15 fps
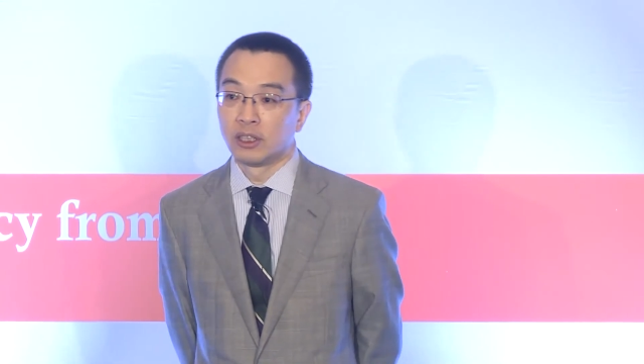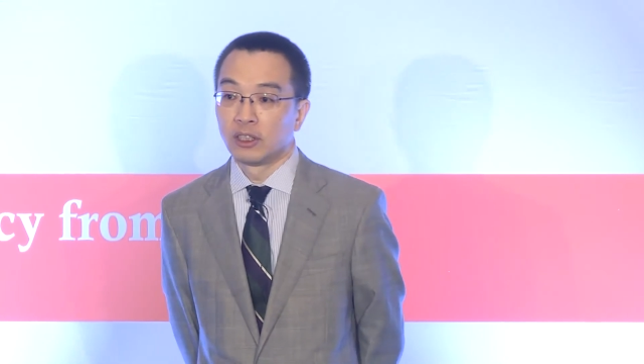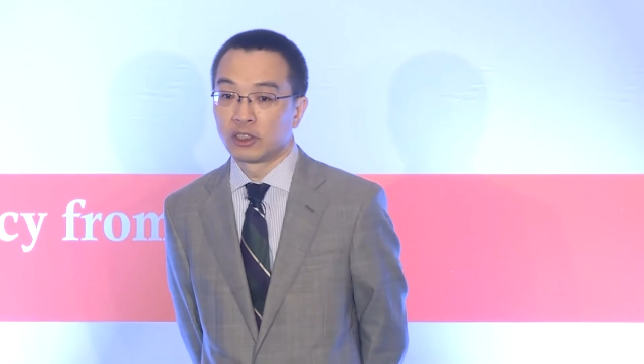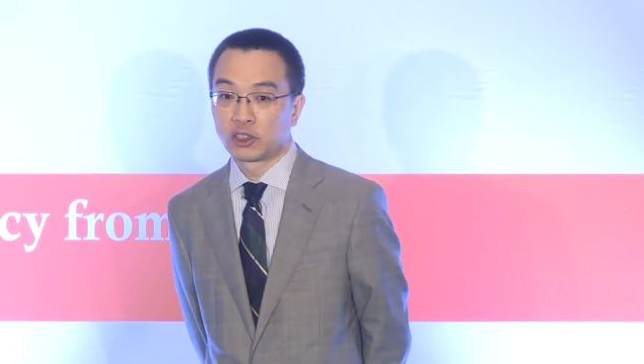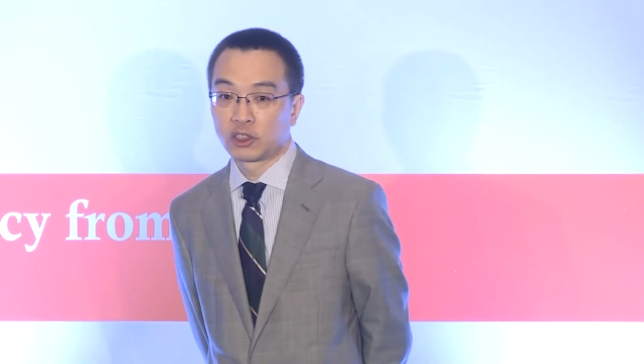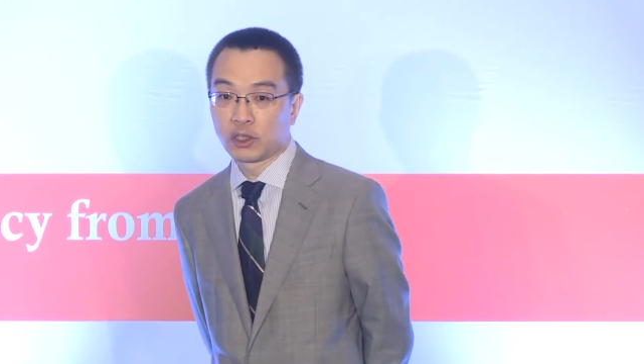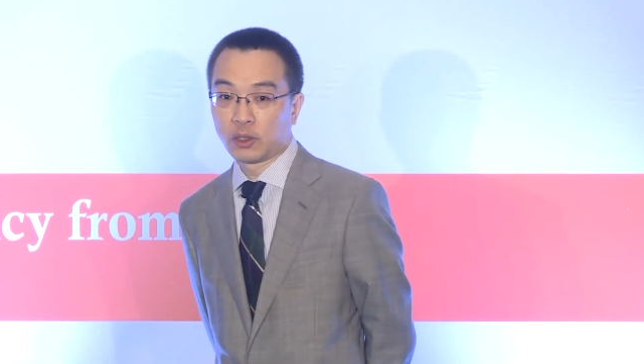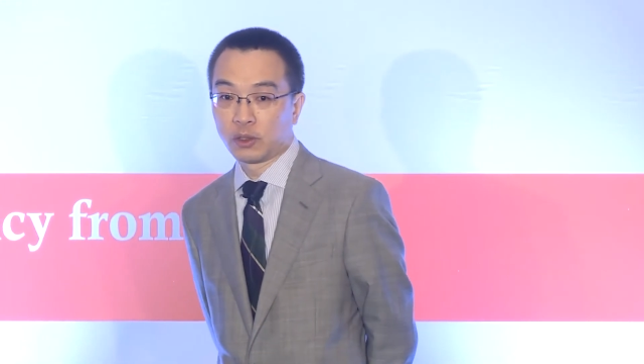
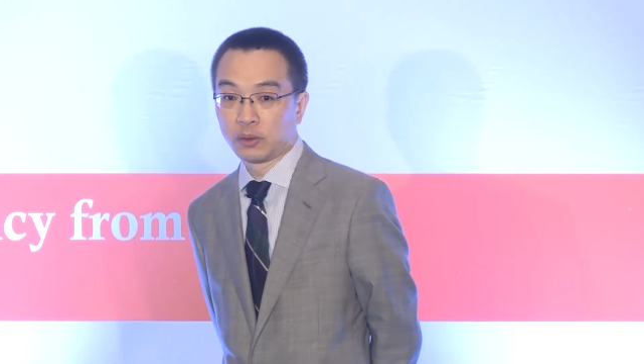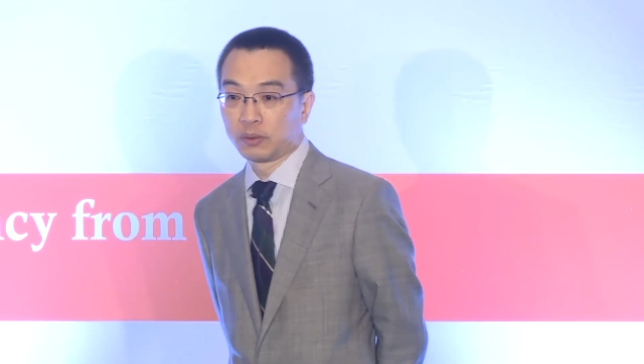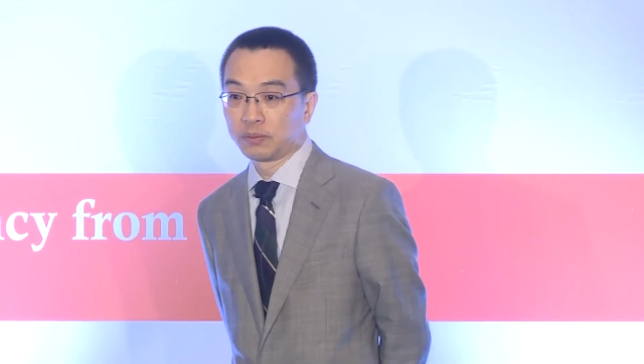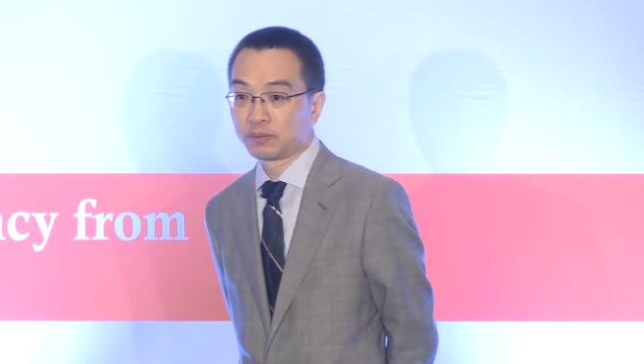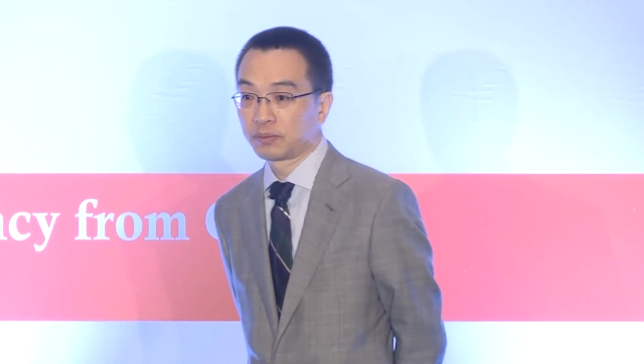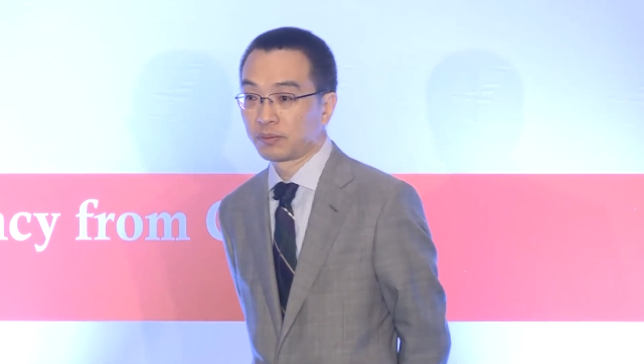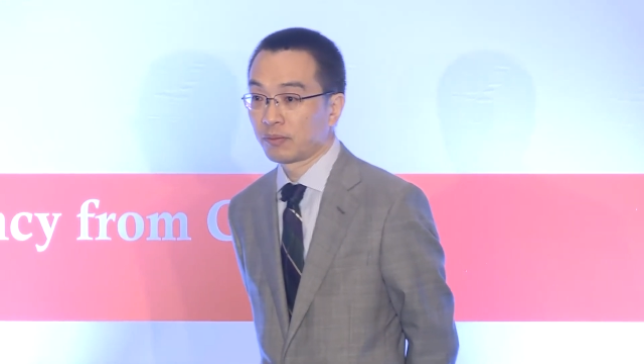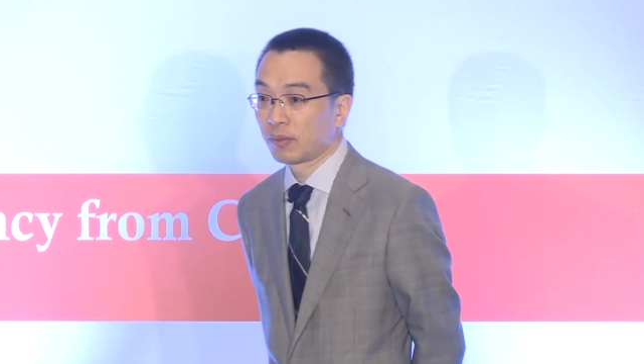so
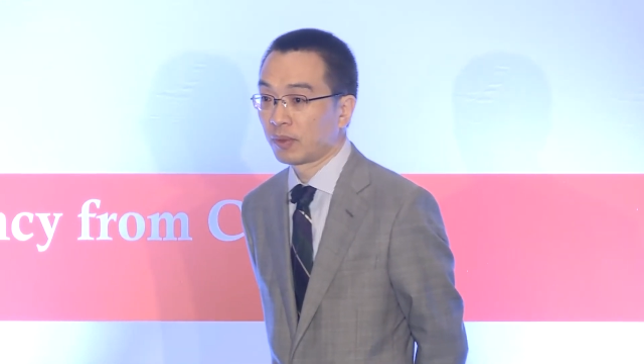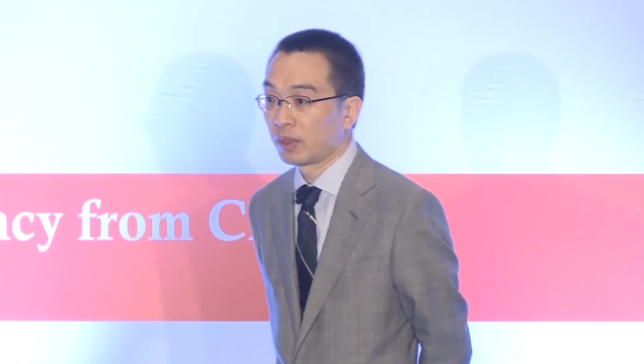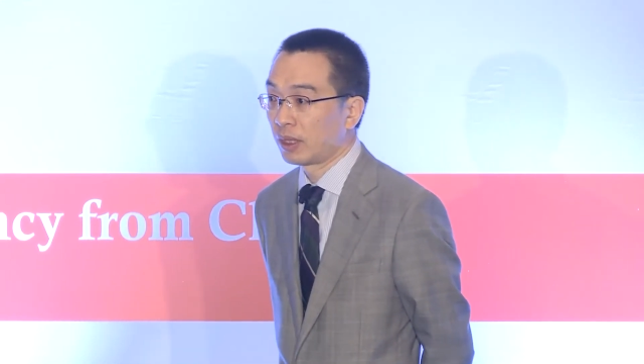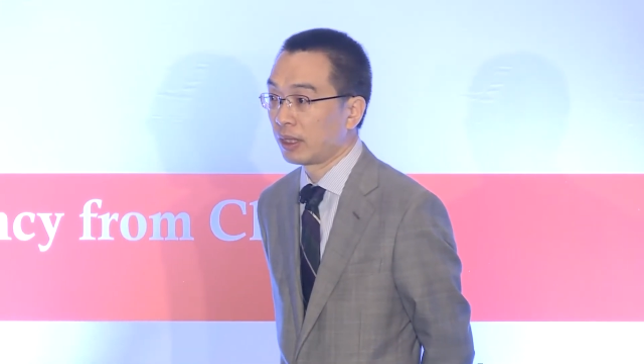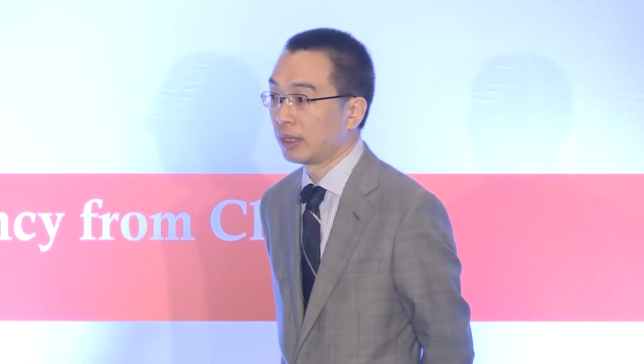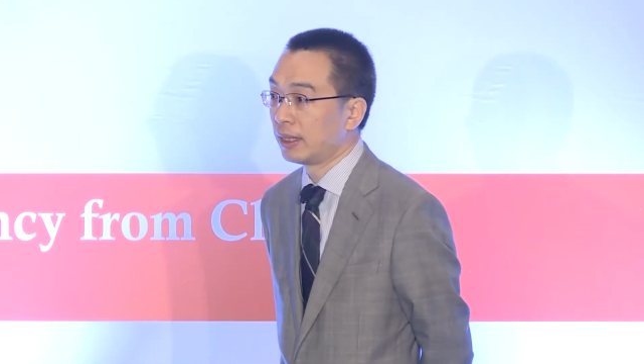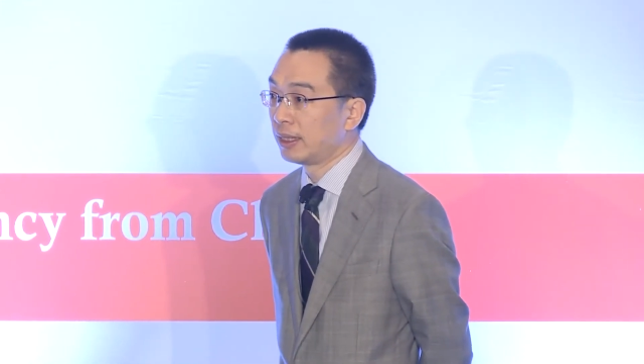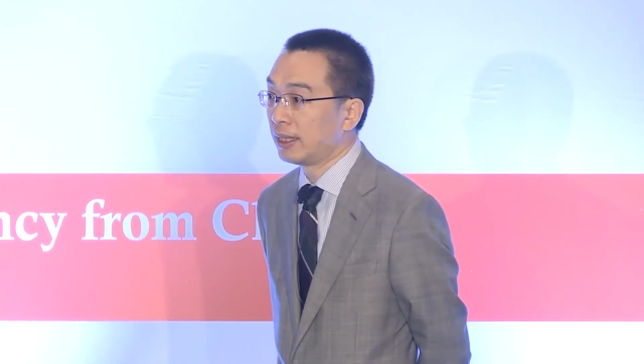
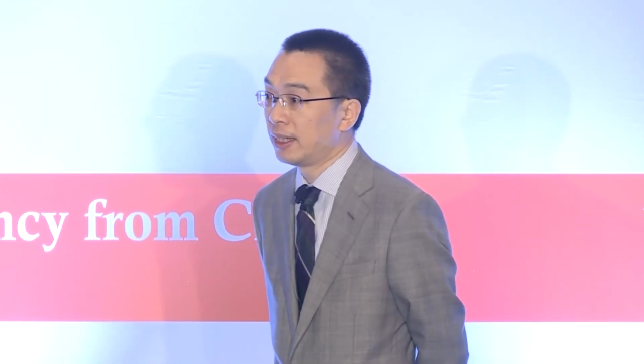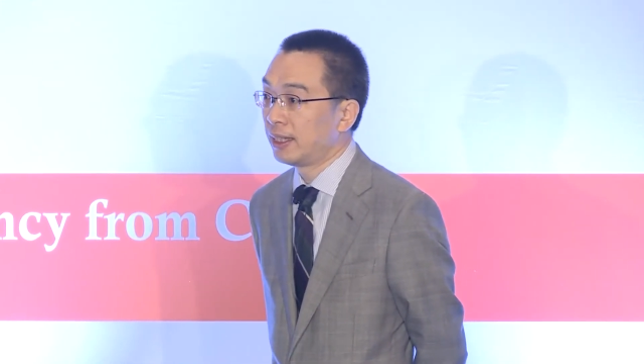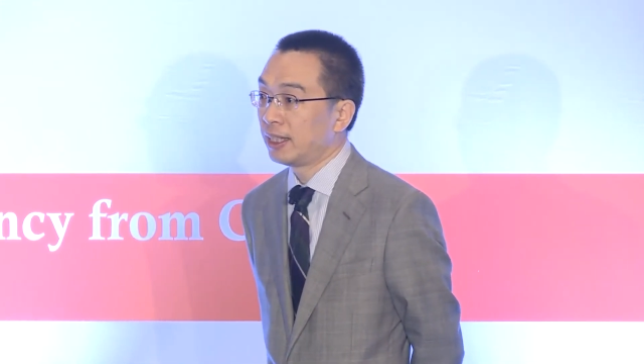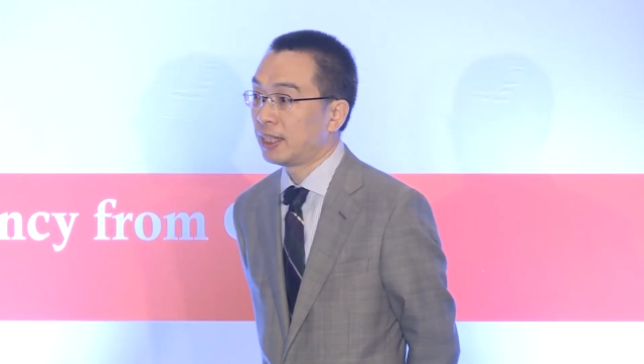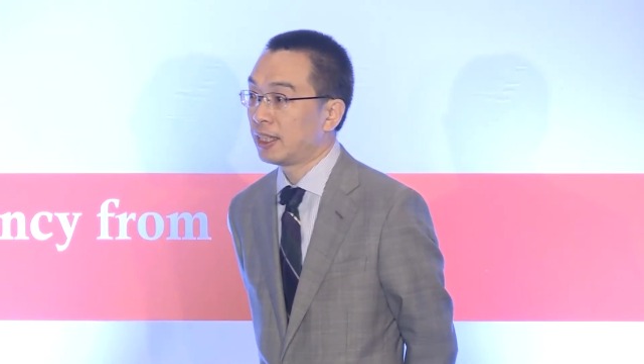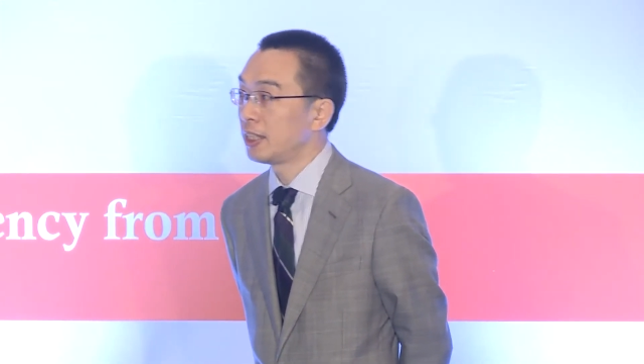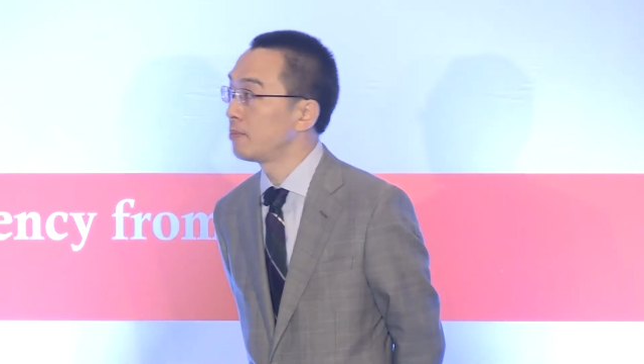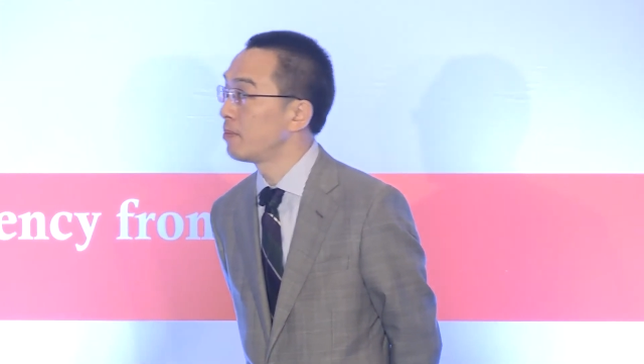
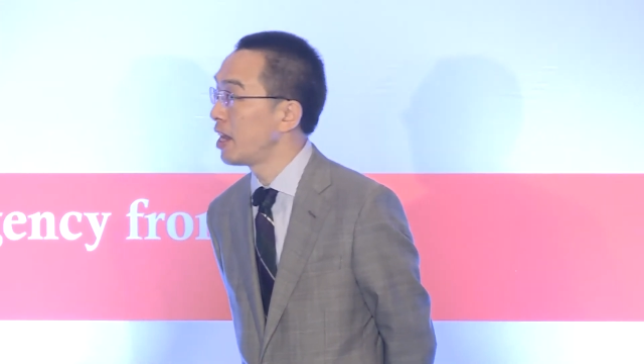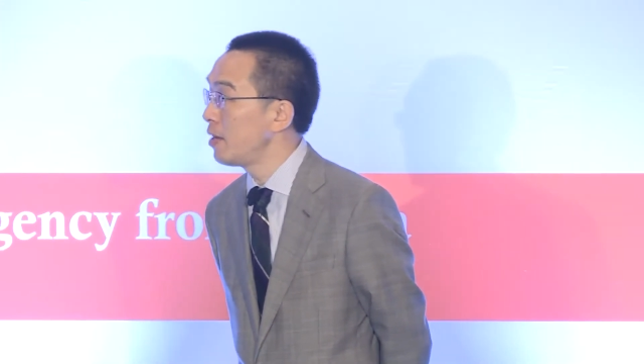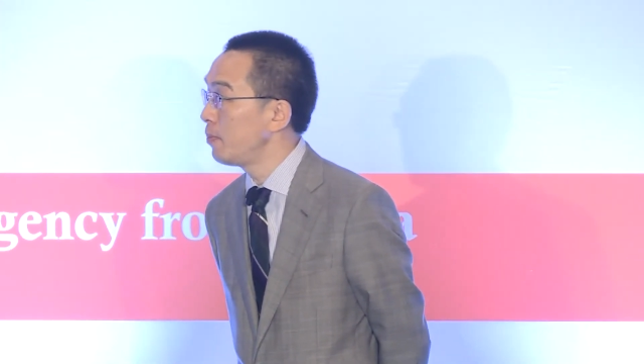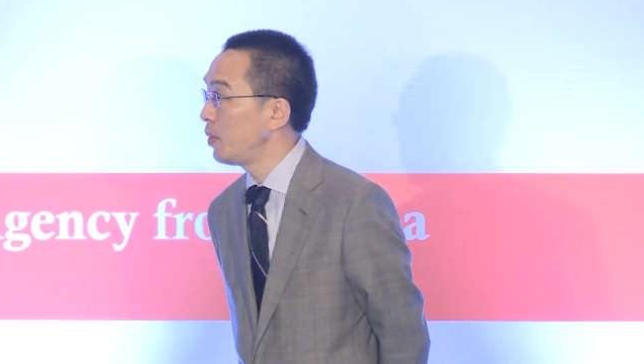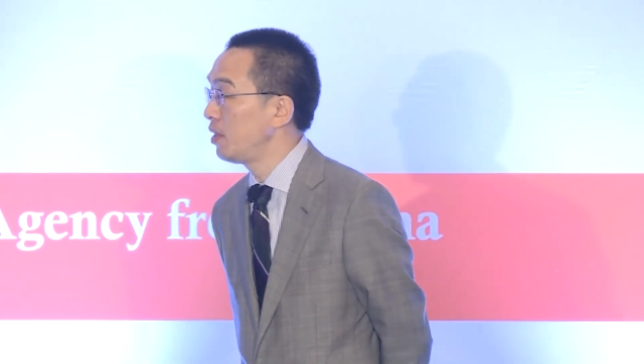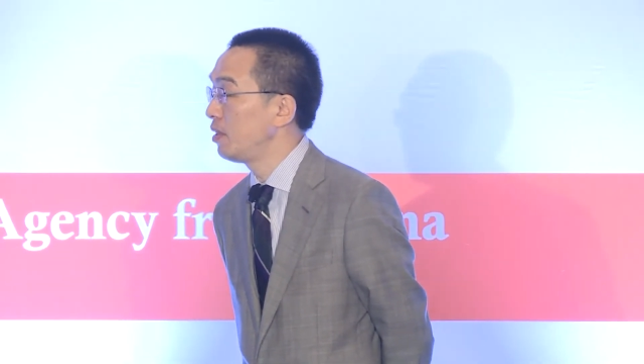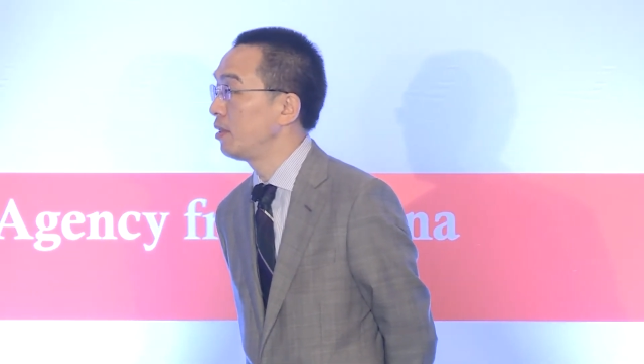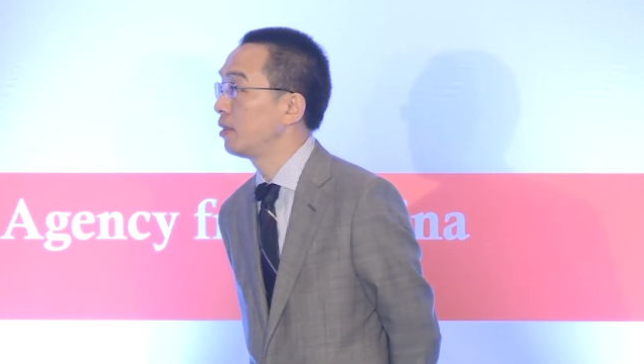it may
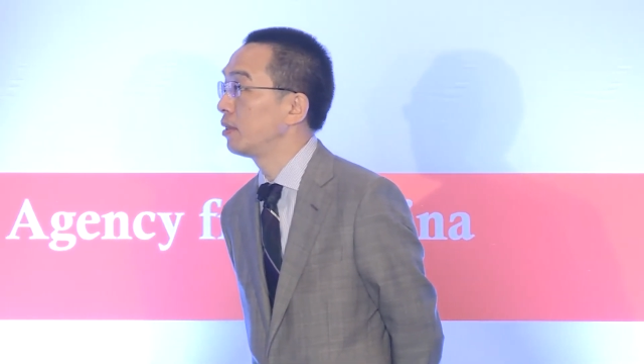be